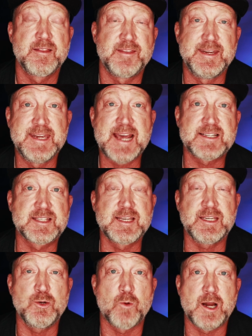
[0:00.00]
the next
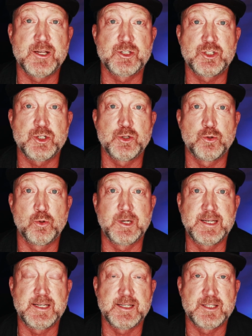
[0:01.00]
thing you want to
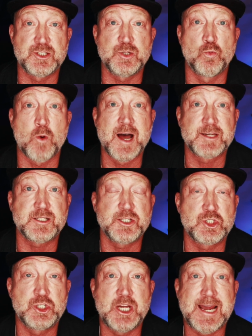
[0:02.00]
do is you want to
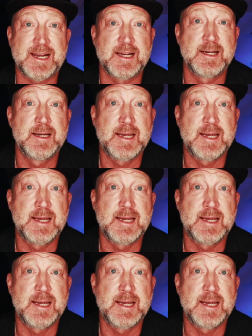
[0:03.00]
check